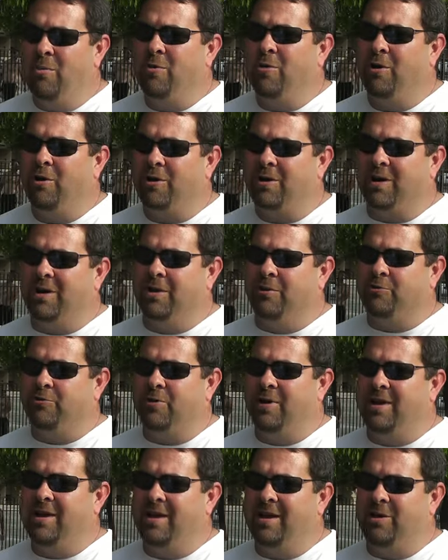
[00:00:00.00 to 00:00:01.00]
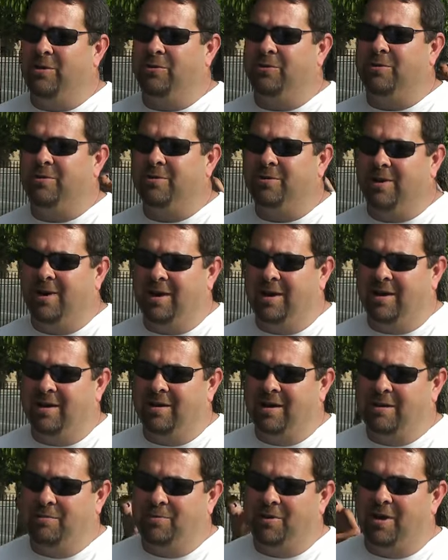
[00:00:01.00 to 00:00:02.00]
we're looking at Trent Elder.
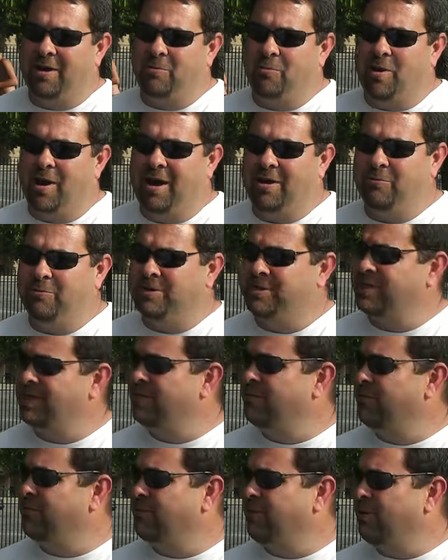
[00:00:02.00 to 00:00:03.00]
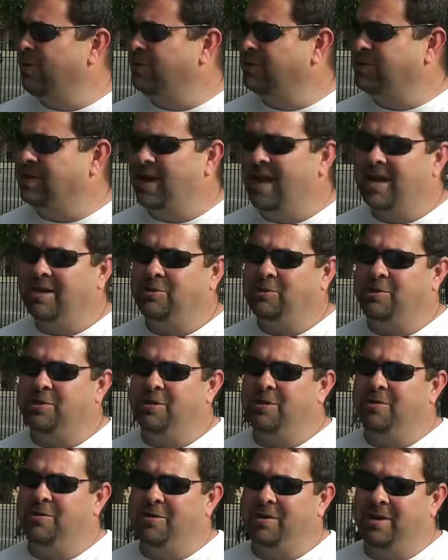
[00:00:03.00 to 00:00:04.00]
Uh, he played wide receiver for us last
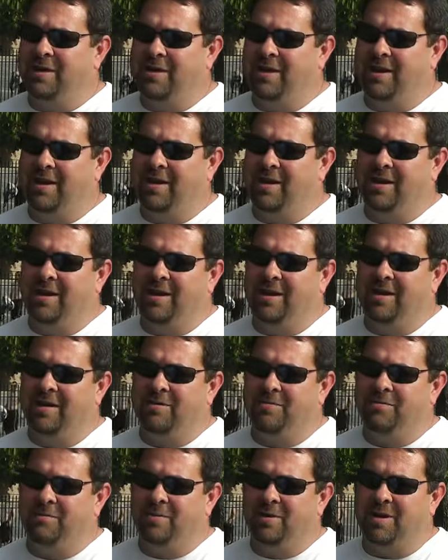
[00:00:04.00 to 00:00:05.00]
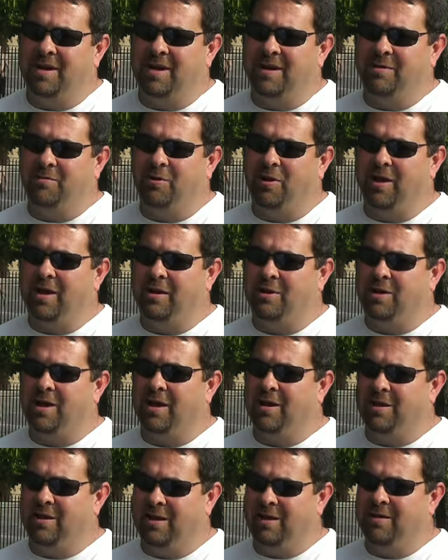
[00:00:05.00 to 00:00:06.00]
year, and, and uh, he had played
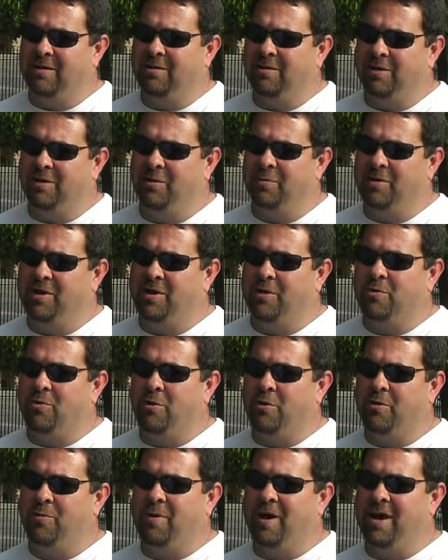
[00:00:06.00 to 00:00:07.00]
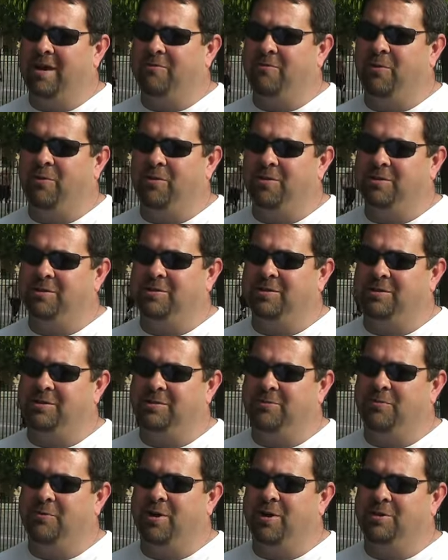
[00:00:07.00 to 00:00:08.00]
uh, a little bit of quarterback for us
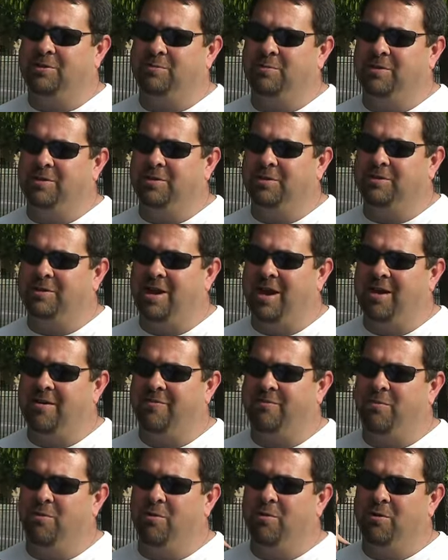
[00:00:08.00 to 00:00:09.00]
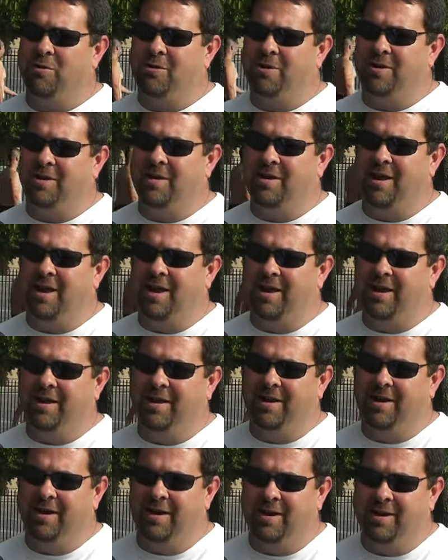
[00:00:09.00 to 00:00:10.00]
as a freshman and sophomore. And,
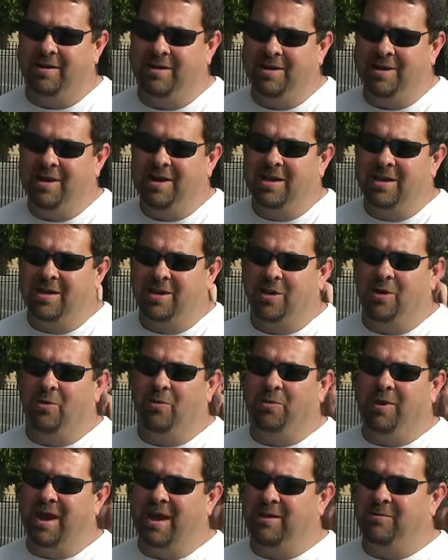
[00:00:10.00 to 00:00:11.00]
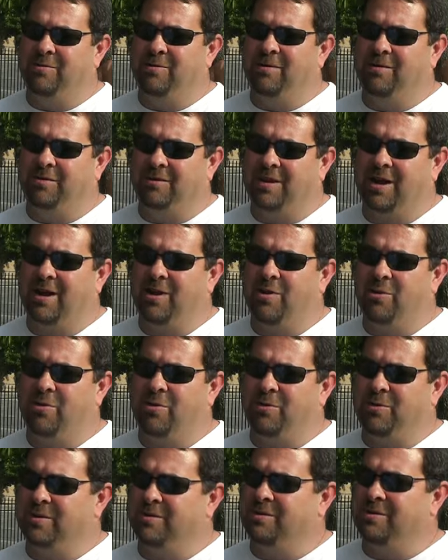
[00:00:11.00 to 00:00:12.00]
and uh, you know, Nathan
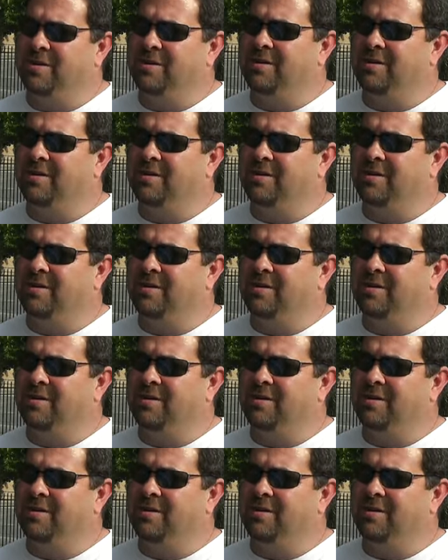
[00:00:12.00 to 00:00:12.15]
Carroll is a,